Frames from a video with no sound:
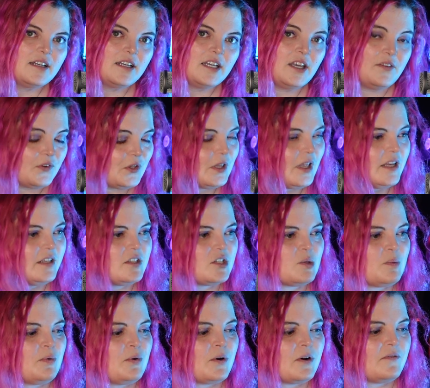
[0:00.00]
If you'd like to
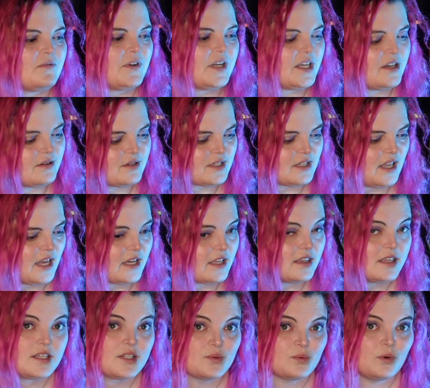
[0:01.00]
support videos like
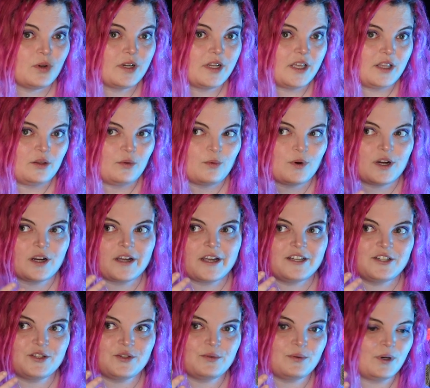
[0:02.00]
this one and the work I
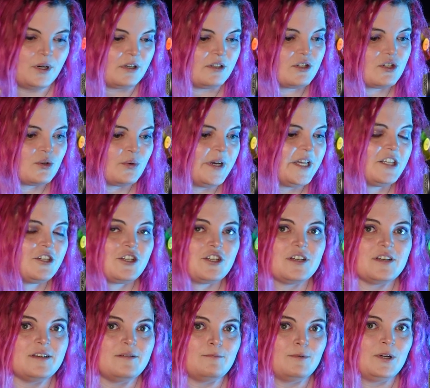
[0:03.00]
do on
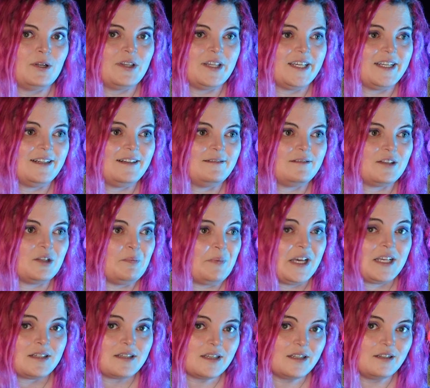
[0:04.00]
Twitch, well then, the
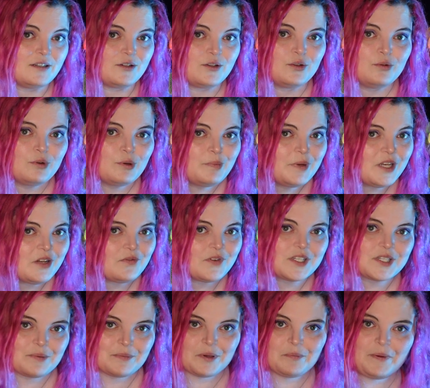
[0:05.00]
best thing to do would be to
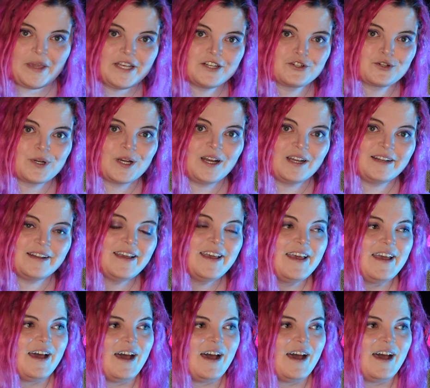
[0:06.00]
visit my Patreon.